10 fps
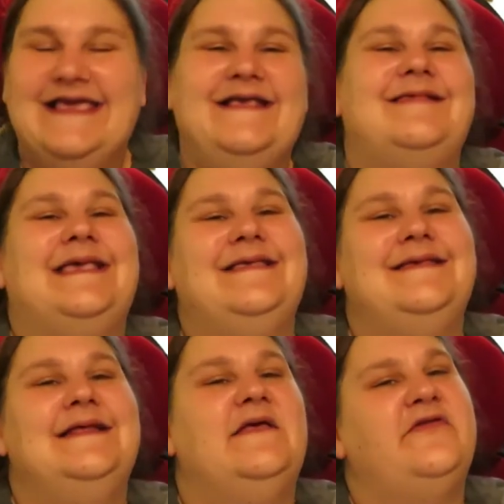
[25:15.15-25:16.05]
He's
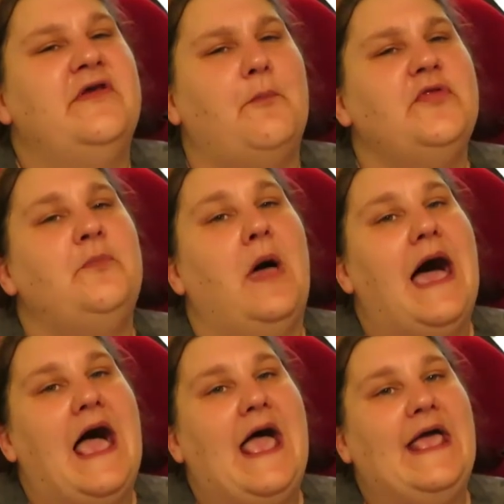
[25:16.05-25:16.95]
eating his shepherd's
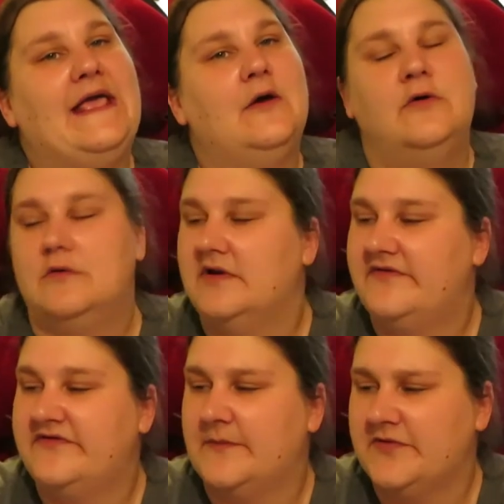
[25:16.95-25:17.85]
pie. Is
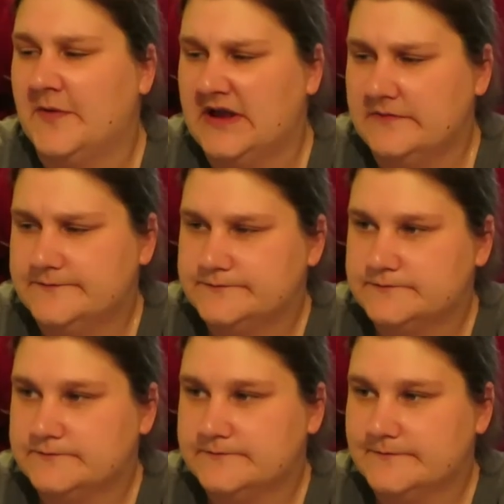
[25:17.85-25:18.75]
it shepherd's pie?
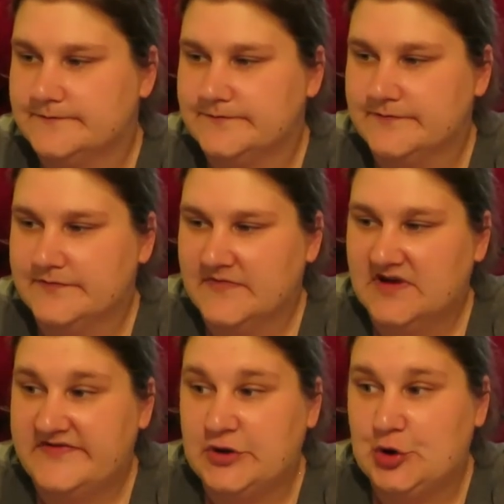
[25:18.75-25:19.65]

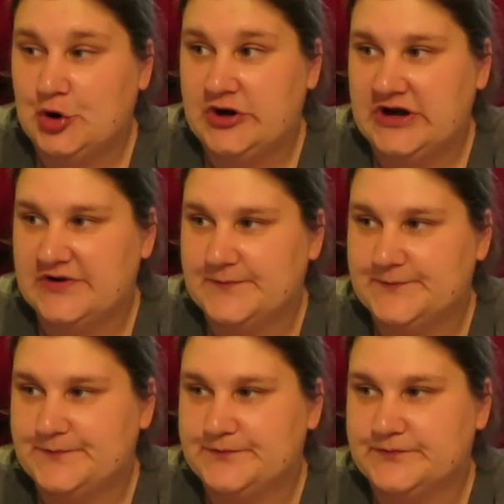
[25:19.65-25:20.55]
Is it good?
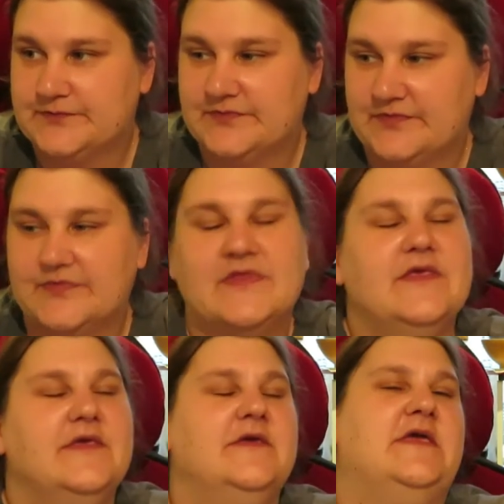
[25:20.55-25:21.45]
It is, yummy.
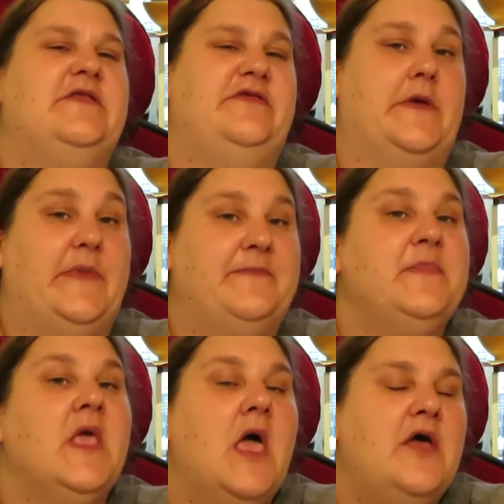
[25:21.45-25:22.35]
It's yummy.
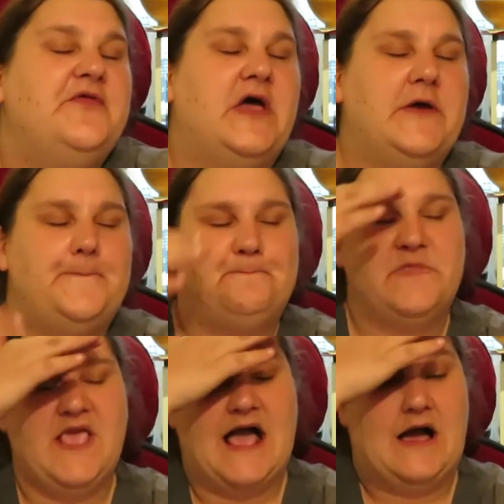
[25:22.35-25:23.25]
So,
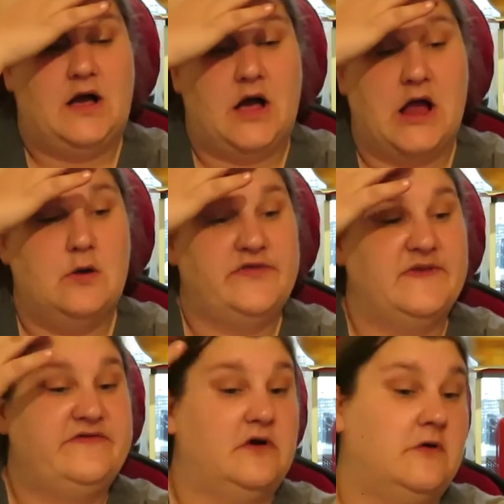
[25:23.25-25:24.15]
yeah, I always
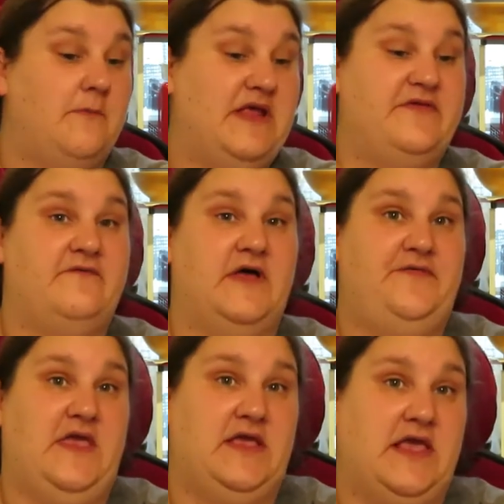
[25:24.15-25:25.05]
make sure I've got basic
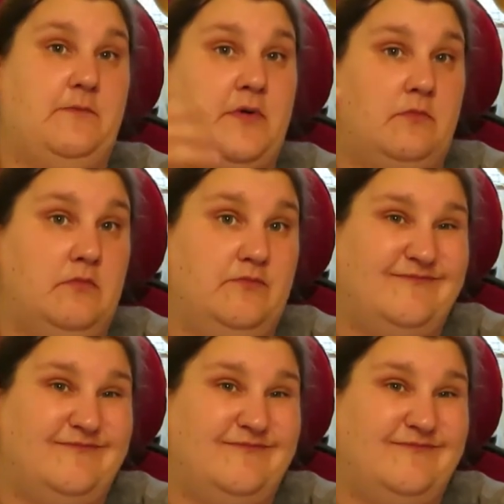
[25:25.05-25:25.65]
first aid kit, but